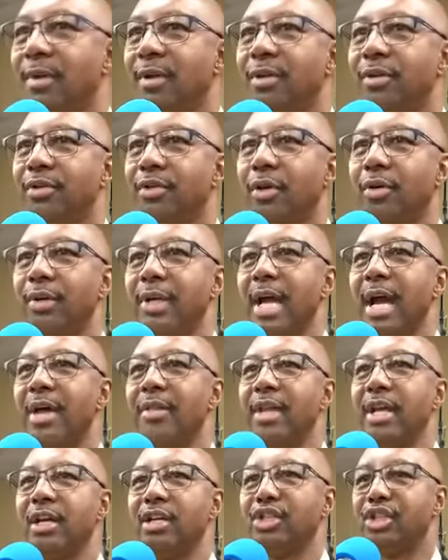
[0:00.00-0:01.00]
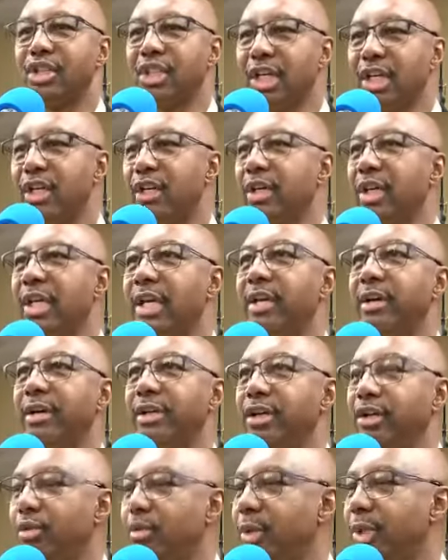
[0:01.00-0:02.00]
So now they're still here and
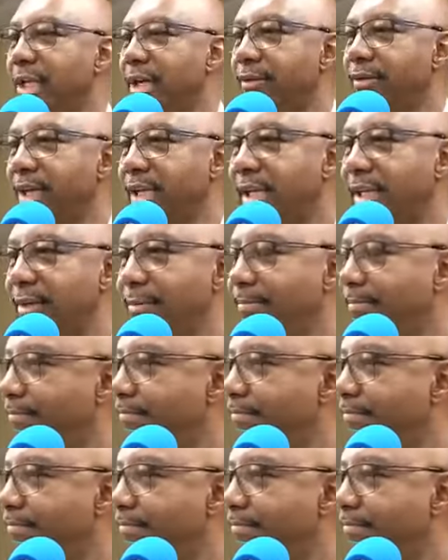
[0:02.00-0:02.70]
you will never get them.